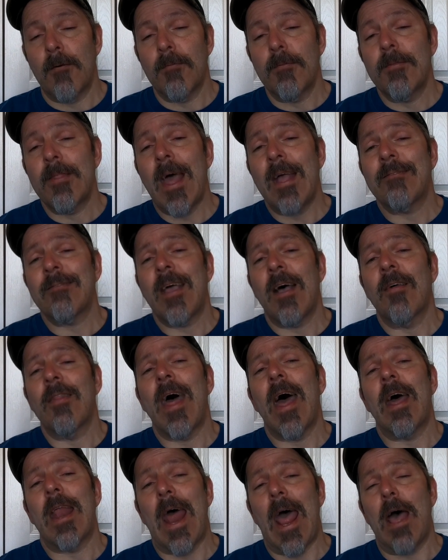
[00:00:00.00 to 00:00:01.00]
that's how
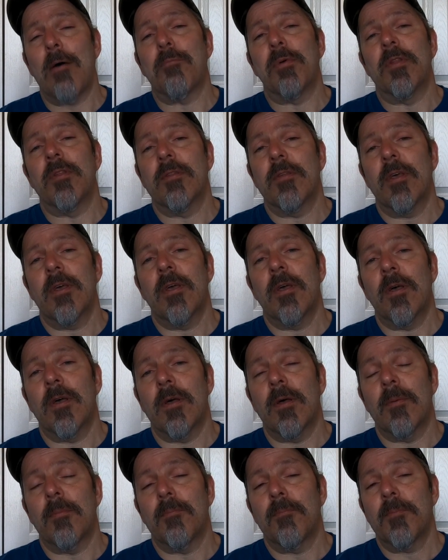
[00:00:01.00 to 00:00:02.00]
that happened.
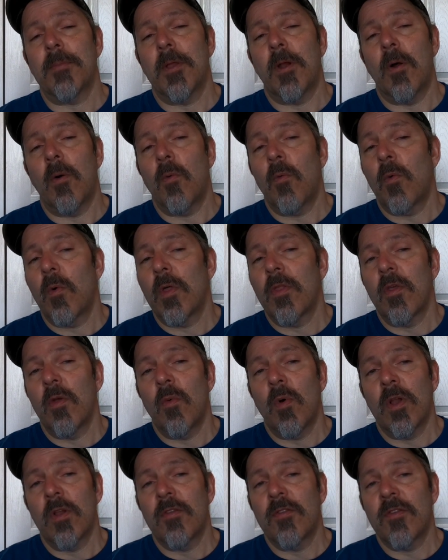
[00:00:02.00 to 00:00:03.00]
Whether you
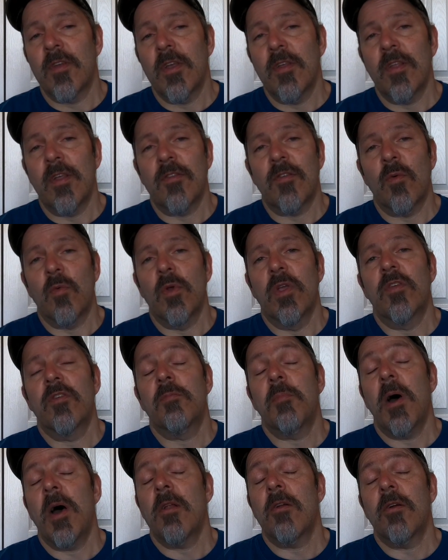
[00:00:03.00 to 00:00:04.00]
want to say that's a weak
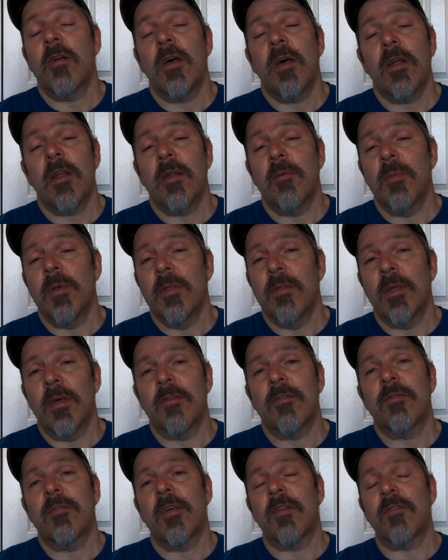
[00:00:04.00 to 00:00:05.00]
spot or not, I mean,
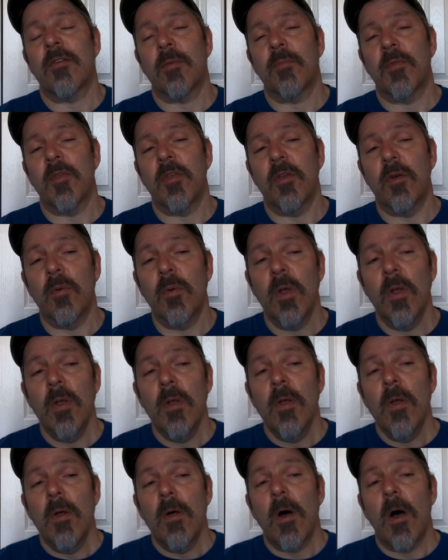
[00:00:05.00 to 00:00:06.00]
that's up to you.
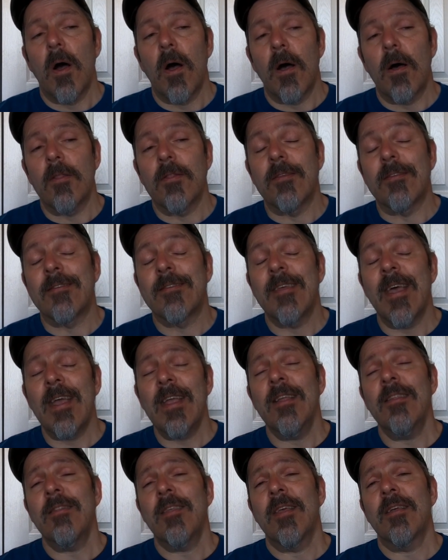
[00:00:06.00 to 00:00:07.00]
The
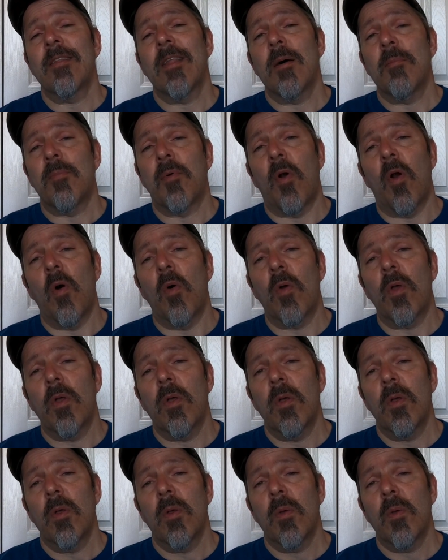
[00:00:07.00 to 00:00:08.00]
second thing that broke
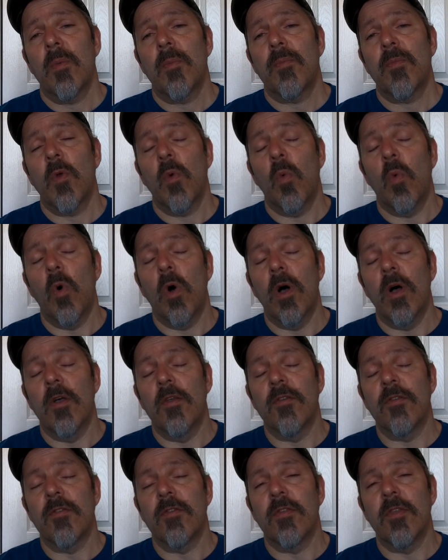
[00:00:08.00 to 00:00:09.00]

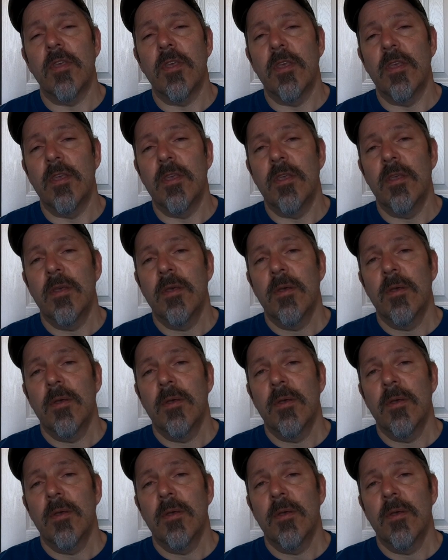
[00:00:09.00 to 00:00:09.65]
was the